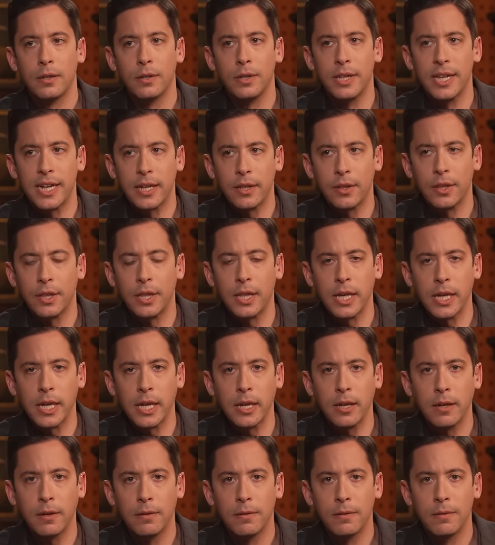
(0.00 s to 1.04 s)
the
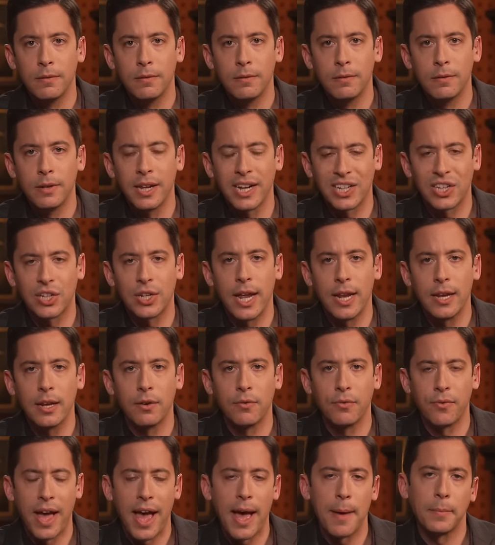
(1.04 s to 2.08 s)
the
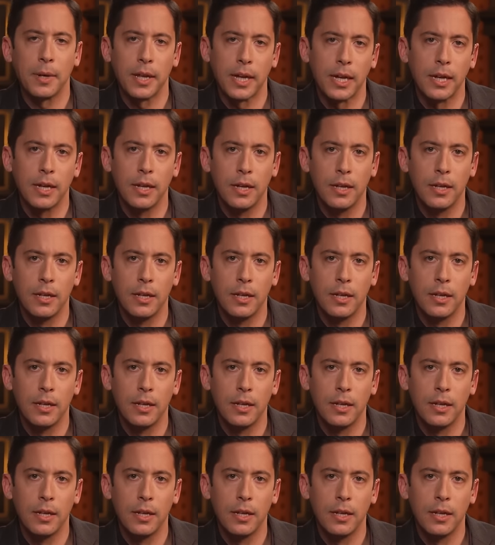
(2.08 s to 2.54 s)
extended family,